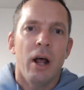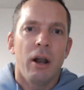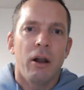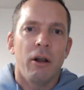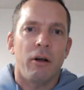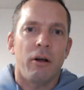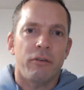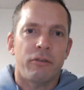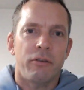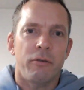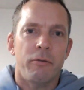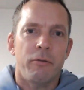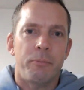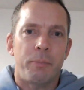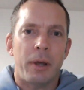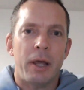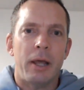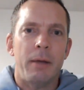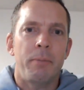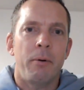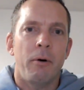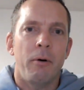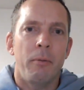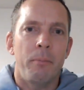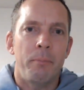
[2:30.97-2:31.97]
lots of
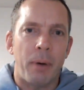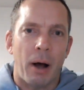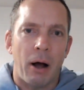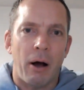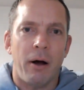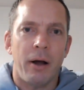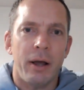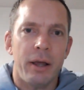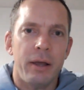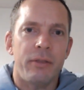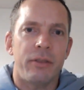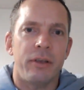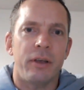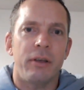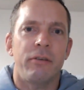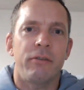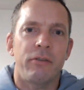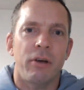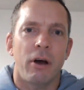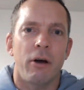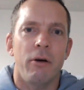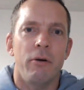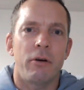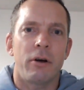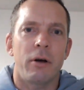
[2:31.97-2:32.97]
people buy
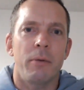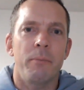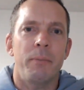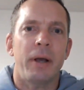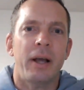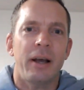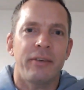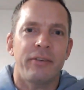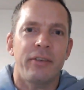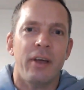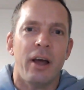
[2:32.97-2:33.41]
this token because